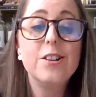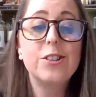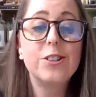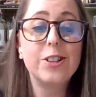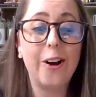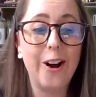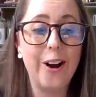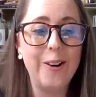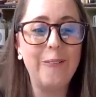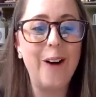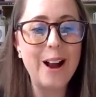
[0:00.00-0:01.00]
So
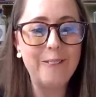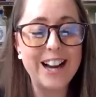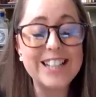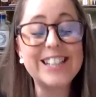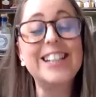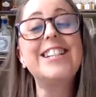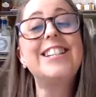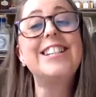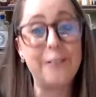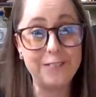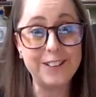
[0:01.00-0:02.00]
white wines can
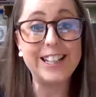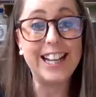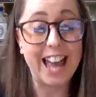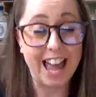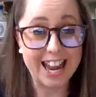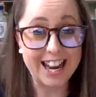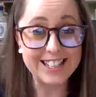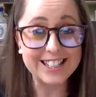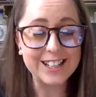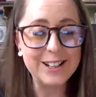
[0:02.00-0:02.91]
definitely age,